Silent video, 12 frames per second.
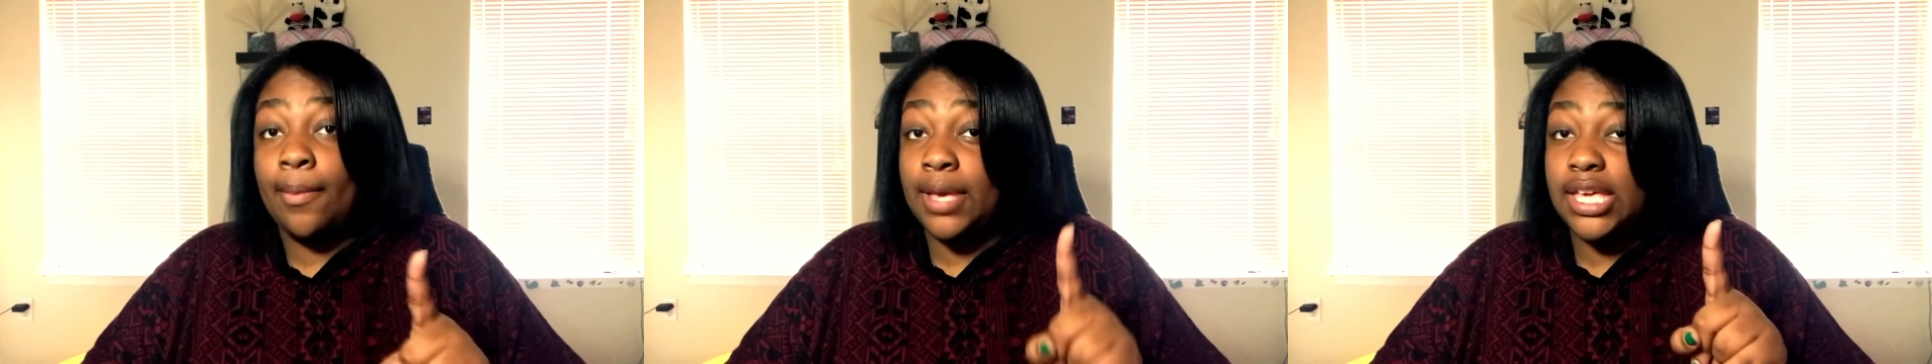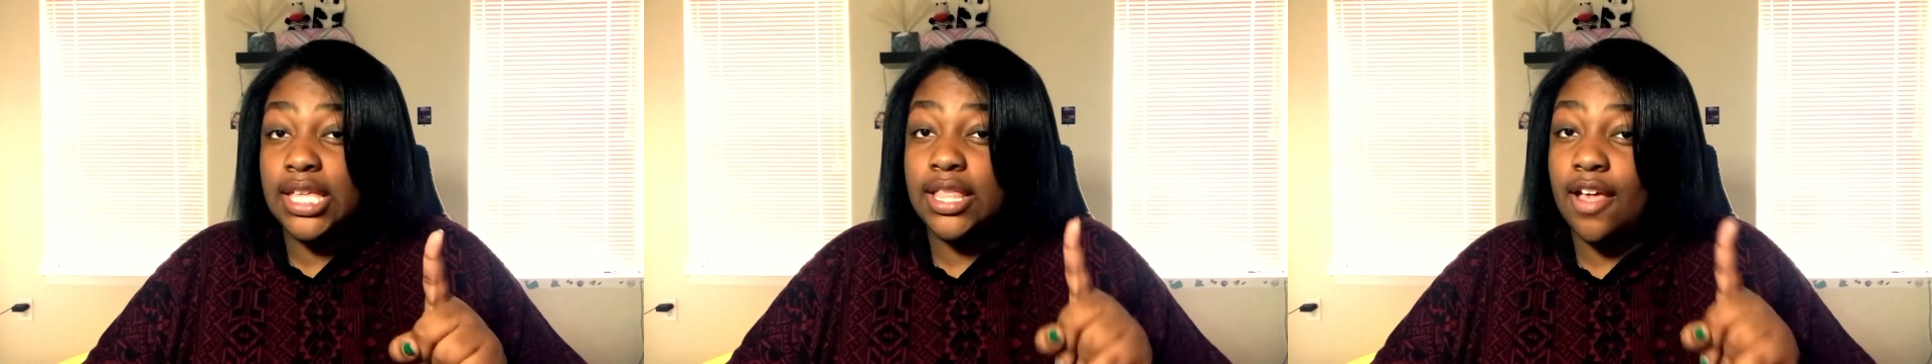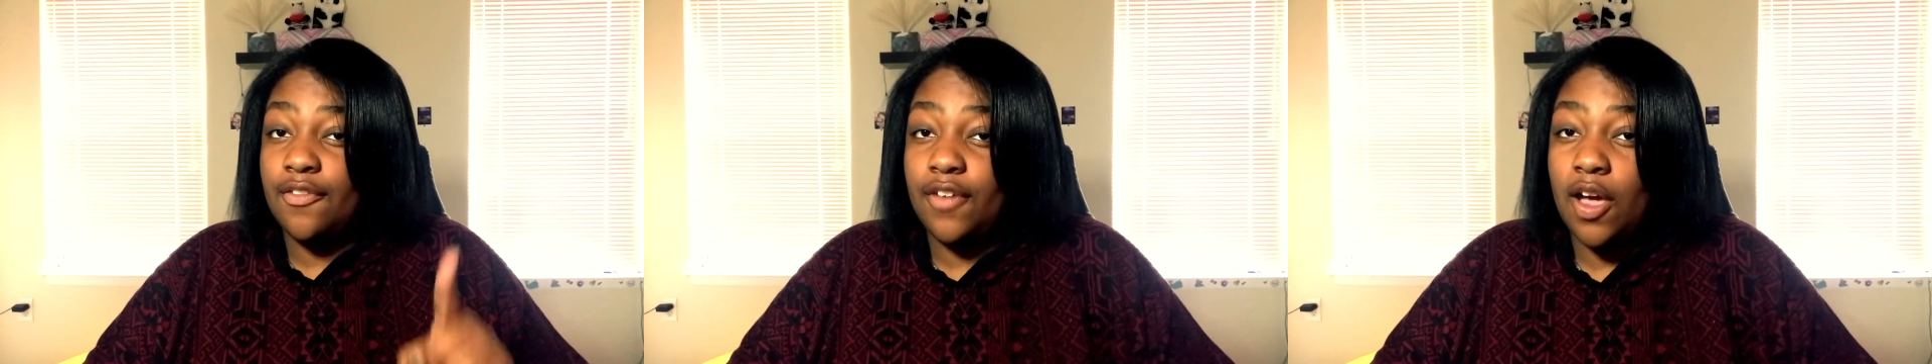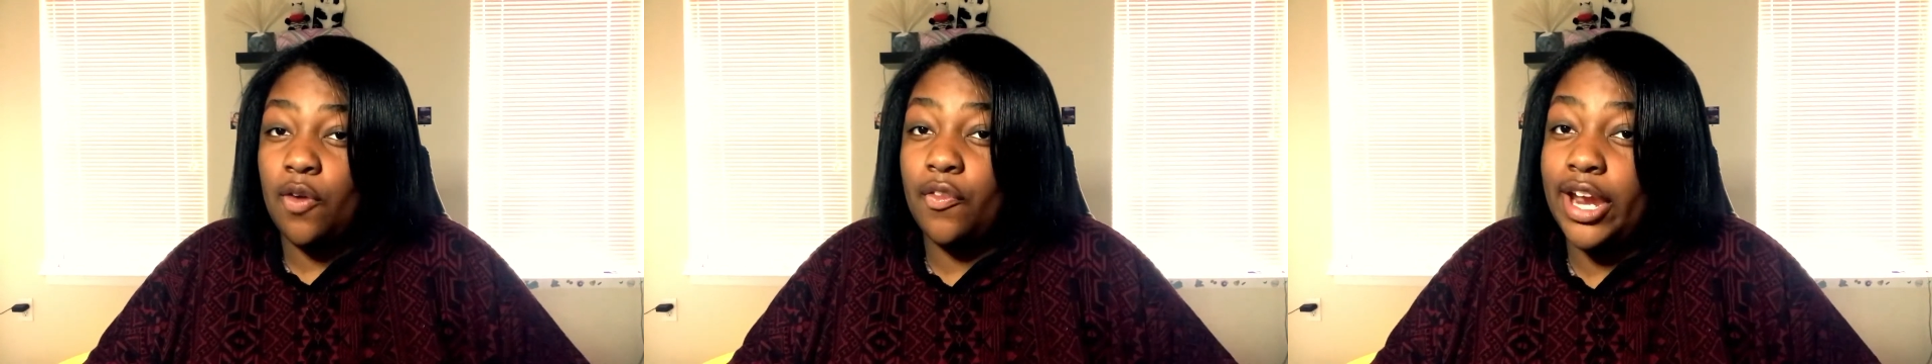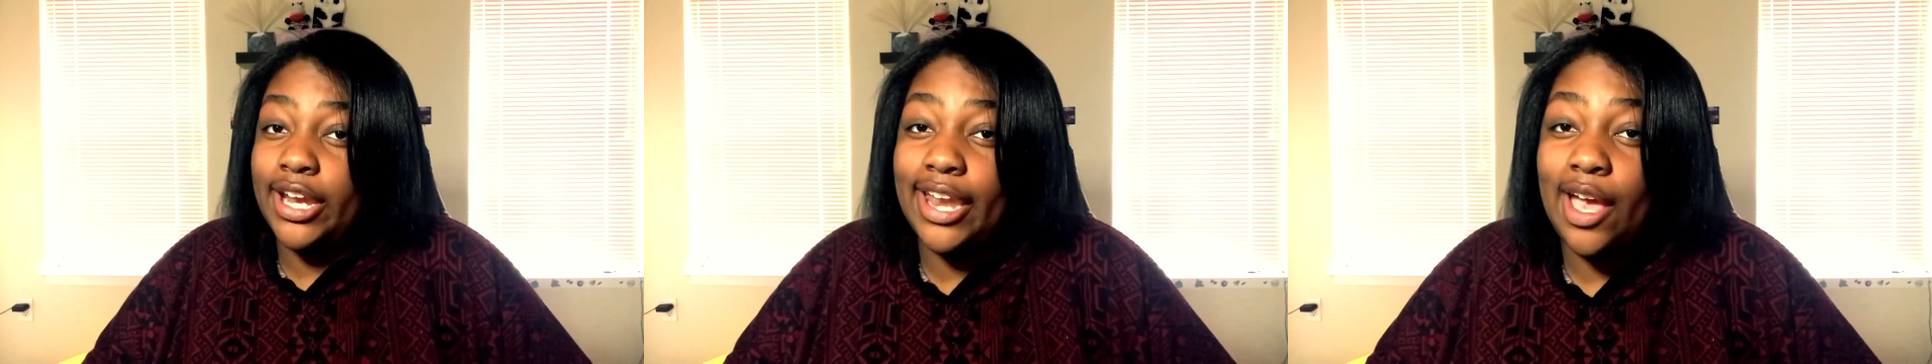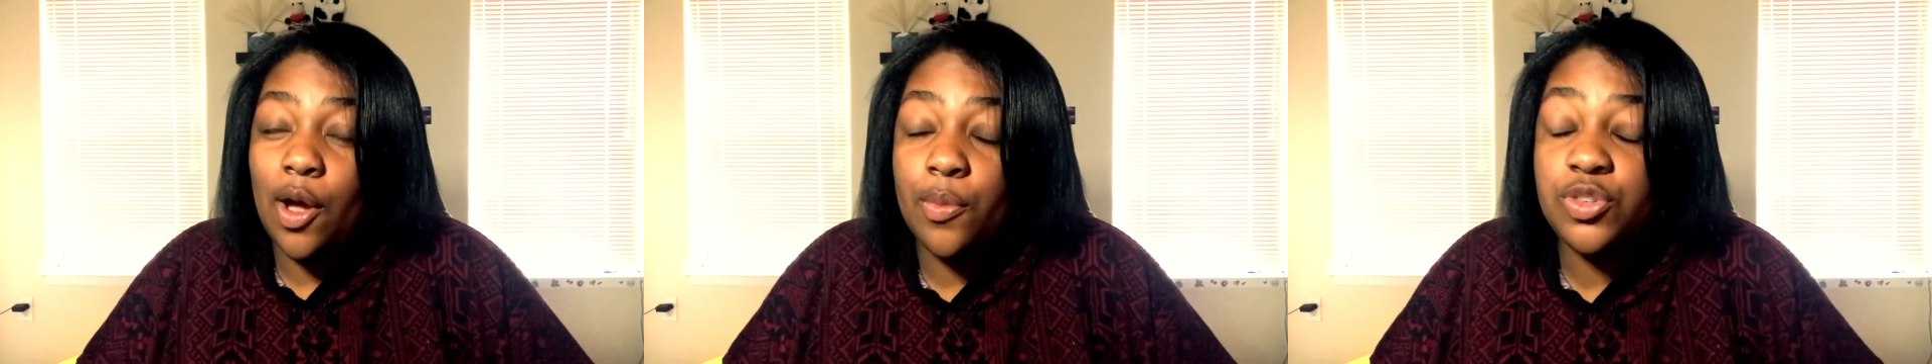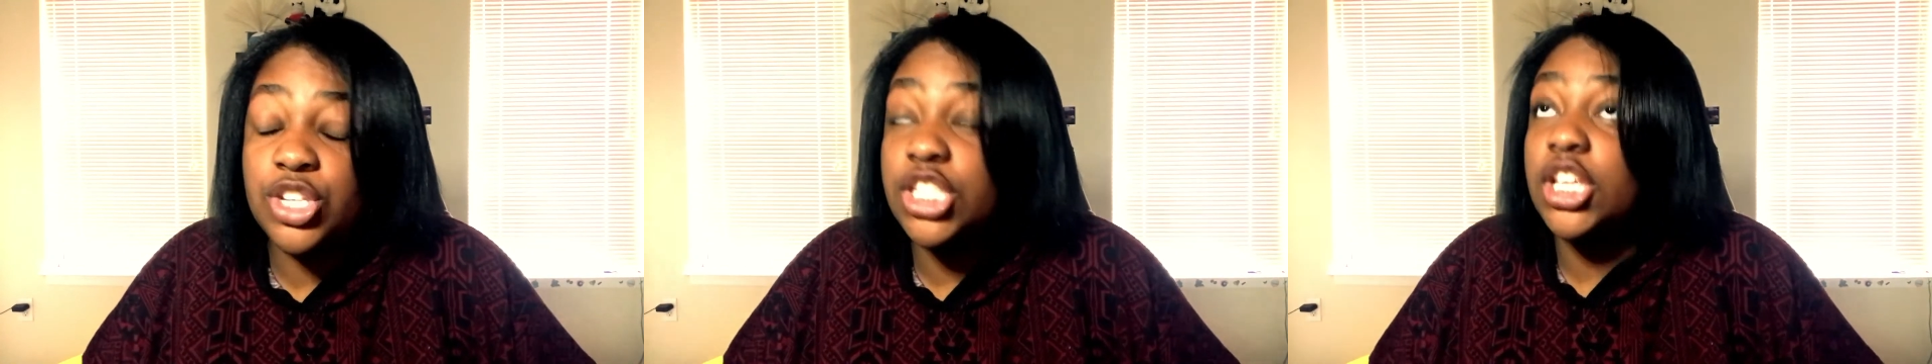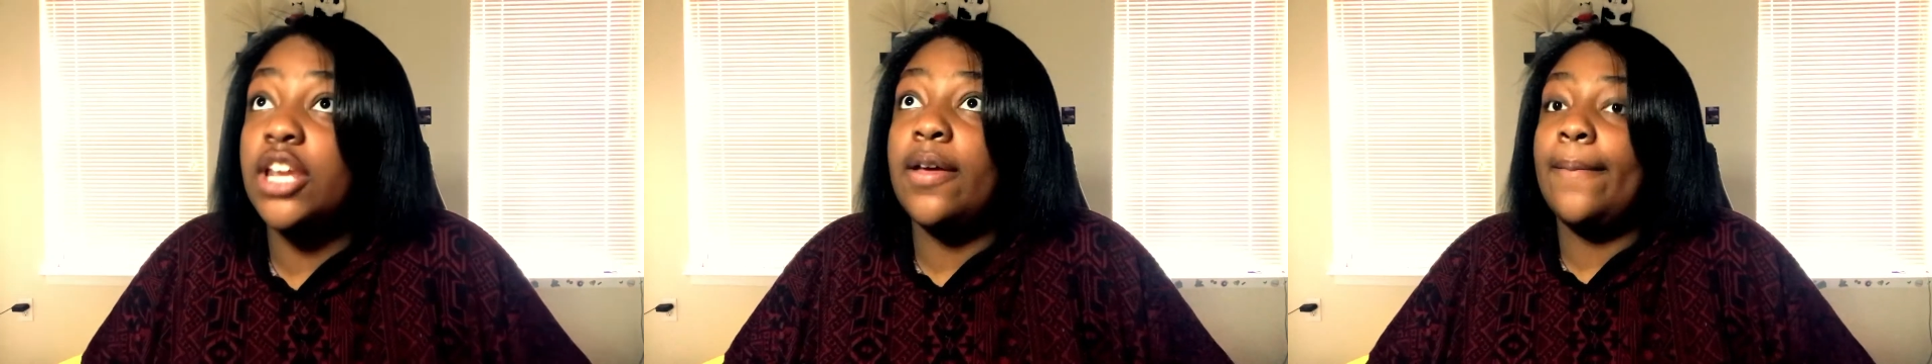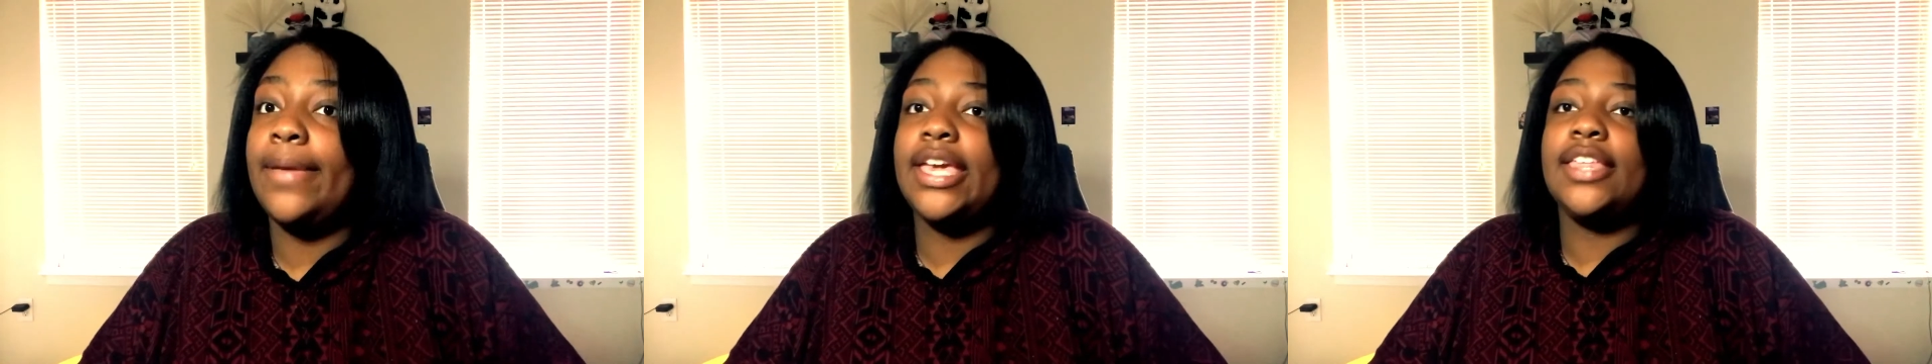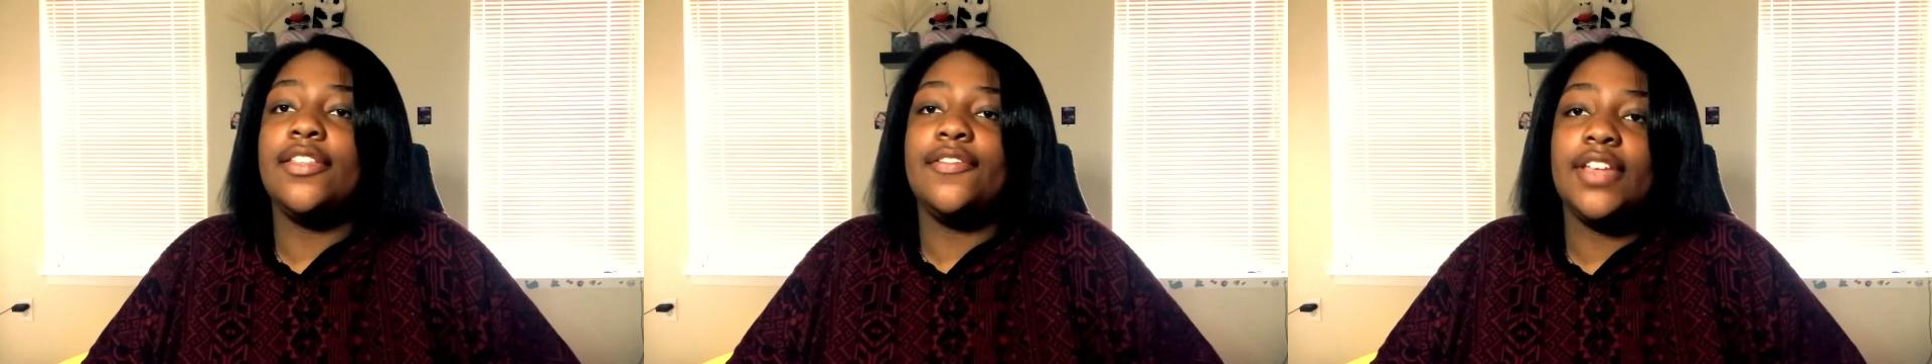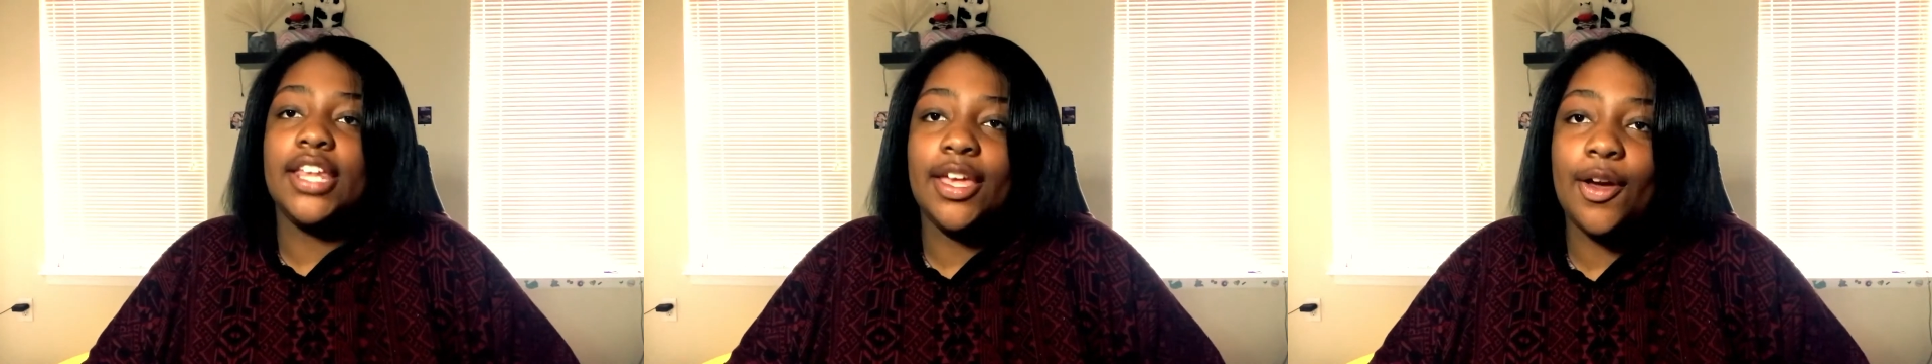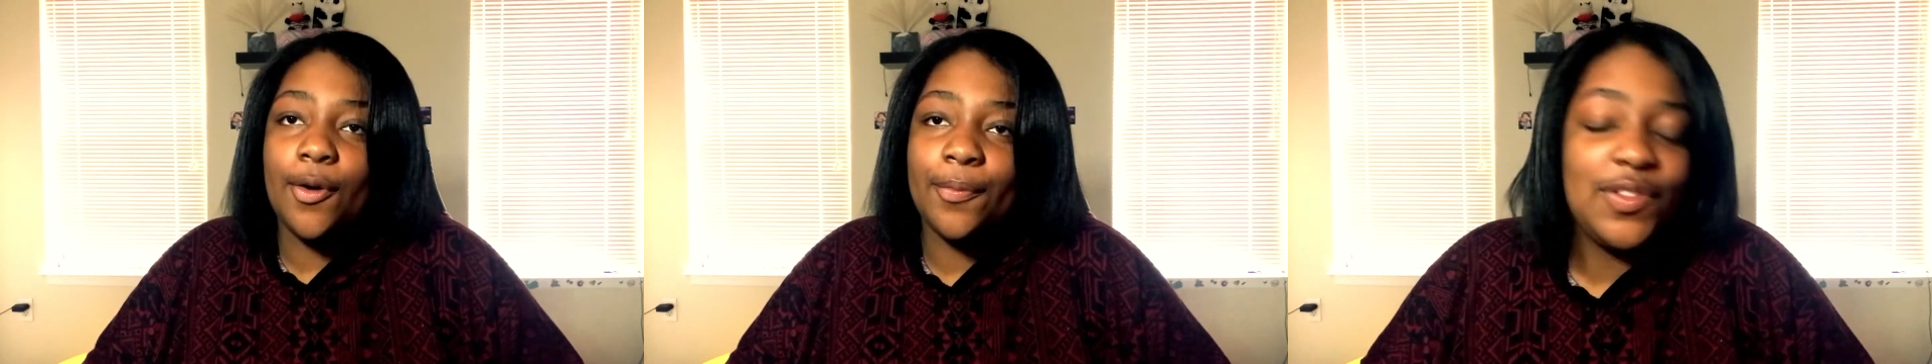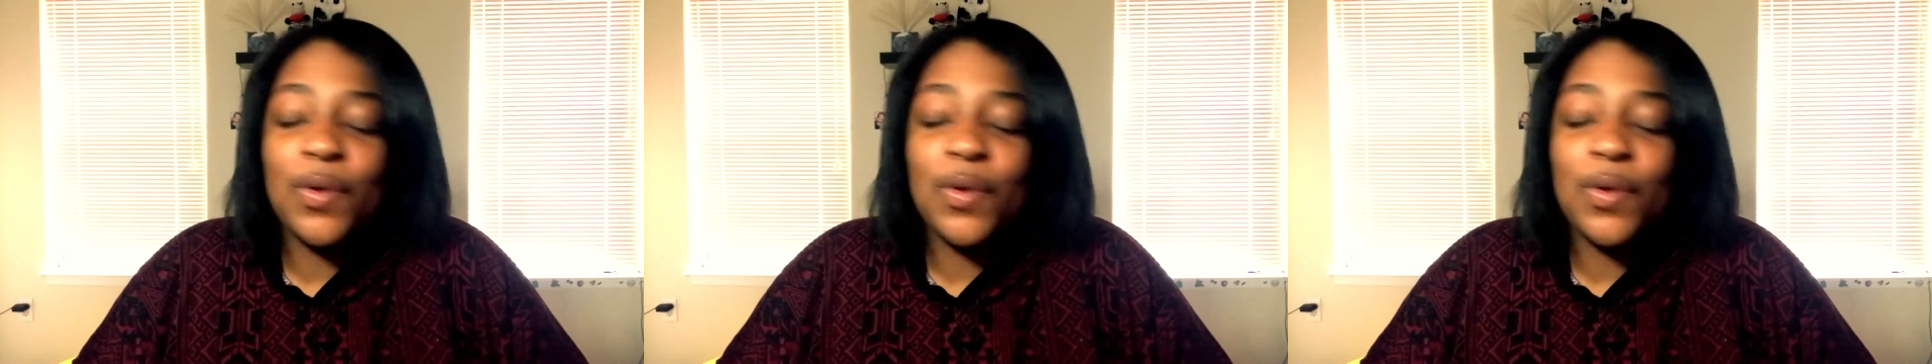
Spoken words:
I'm making that vow right now. I'm just gonna make the video.